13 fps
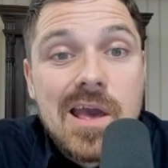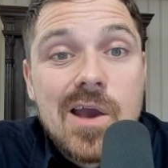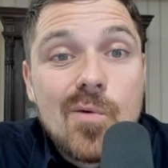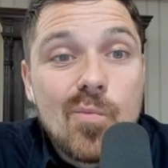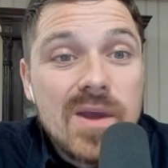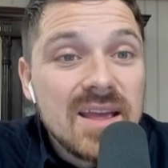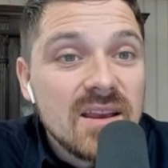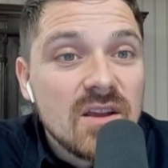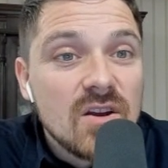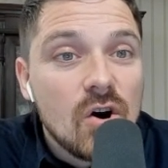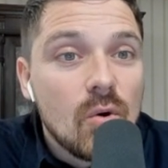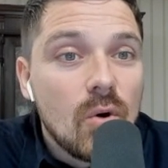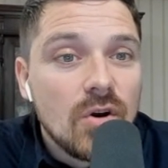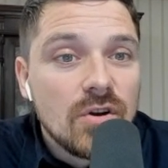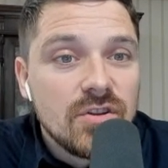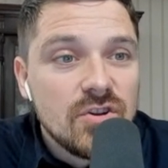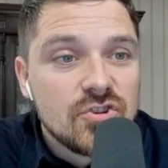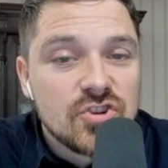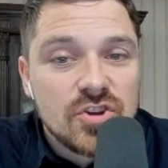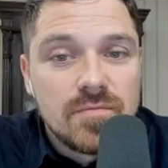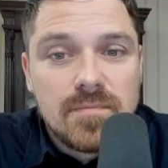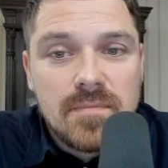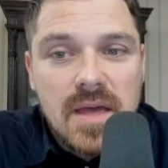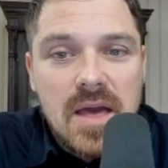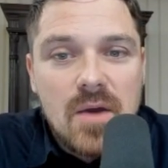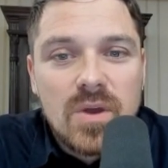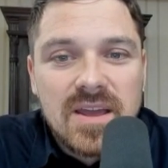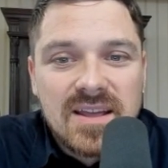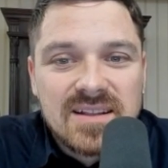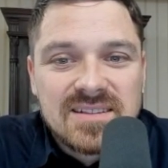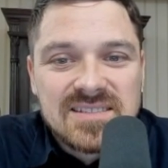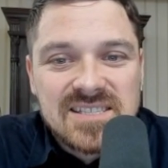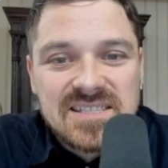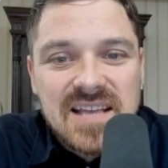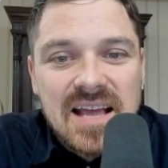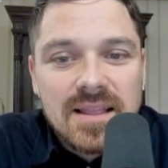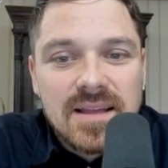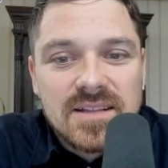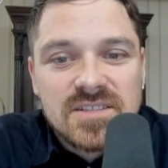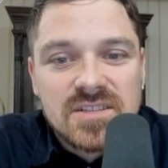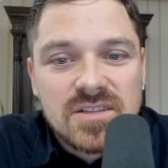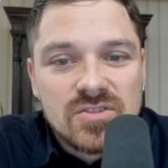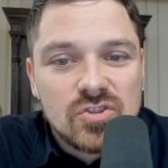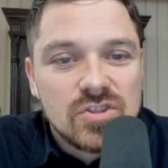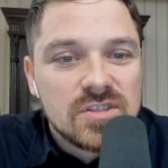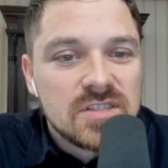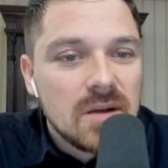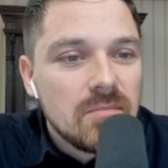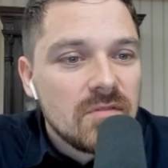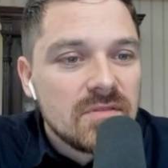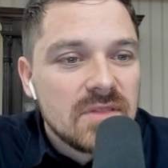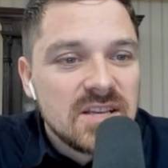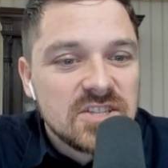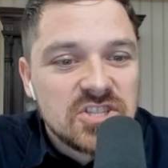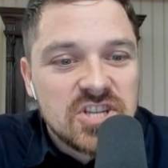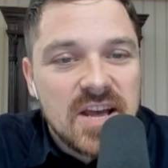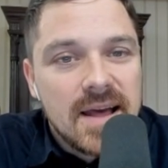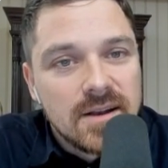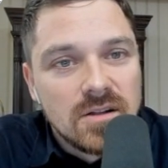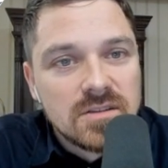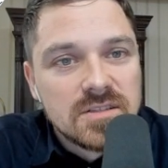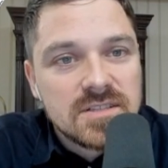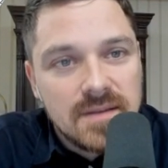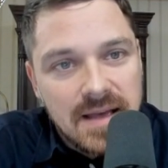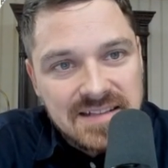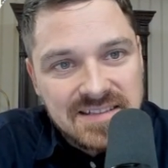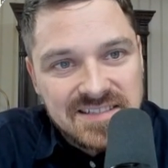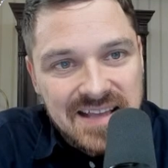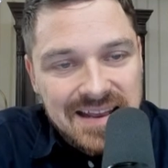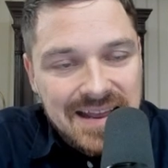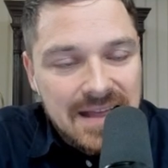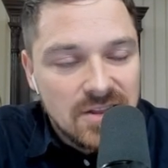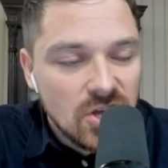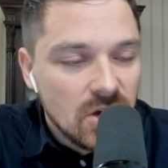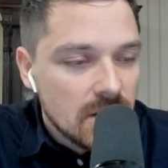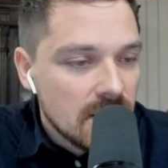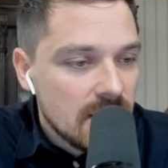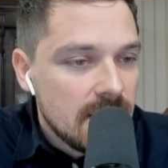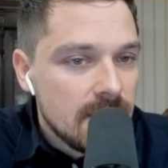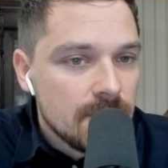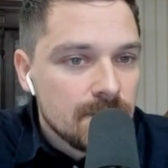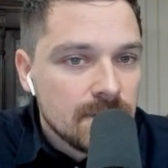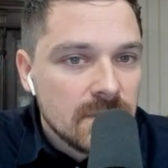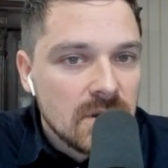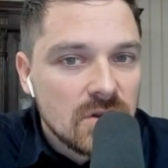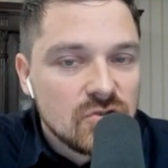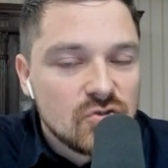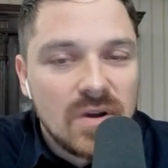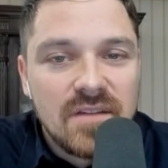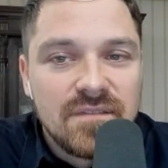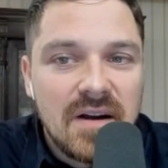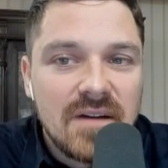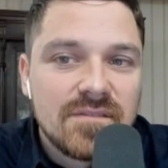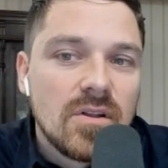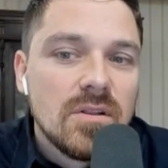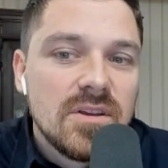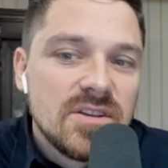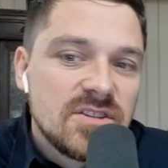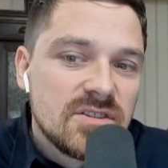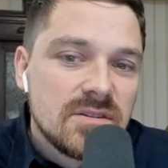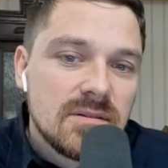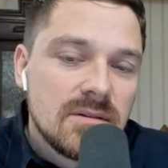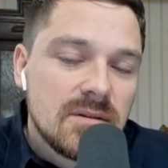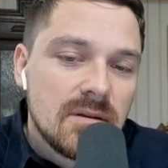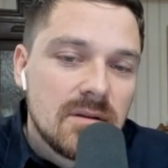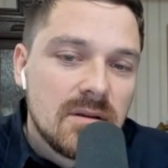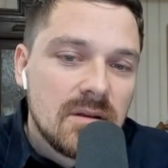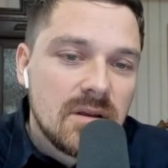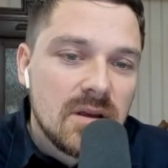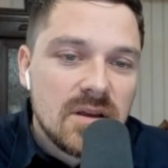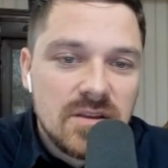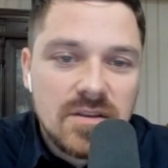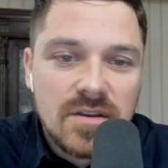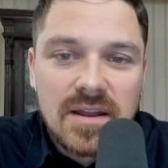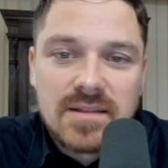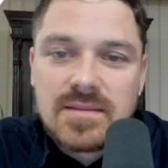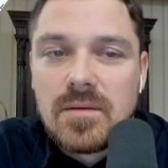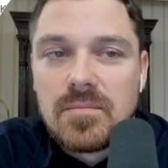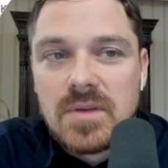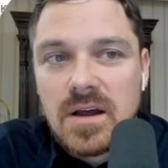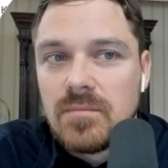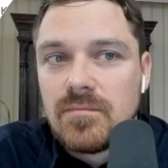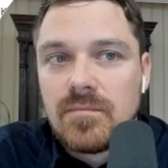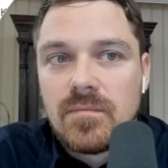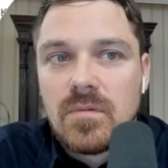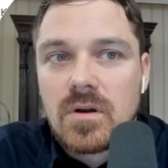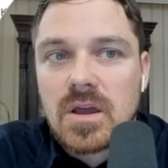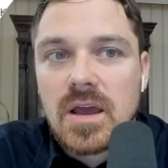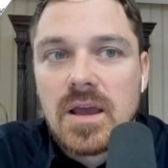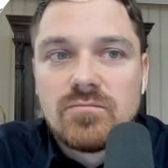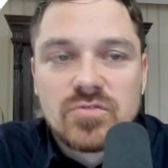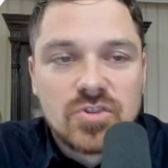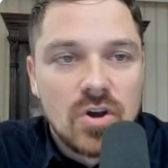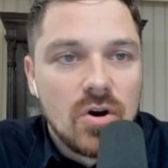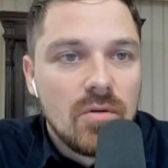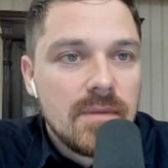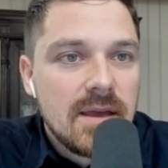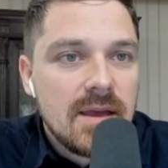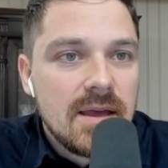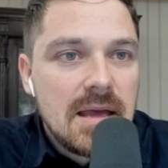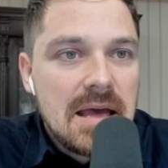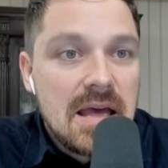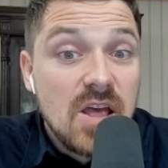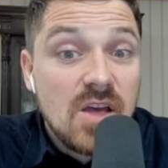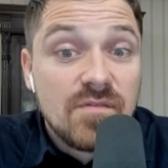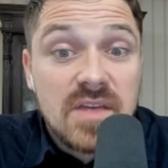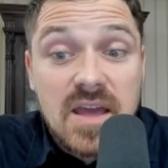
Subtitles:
we can go on YouTube and we can sell it to some of these channels and say that, look, $25, you get a thumbnail. Okay, so if they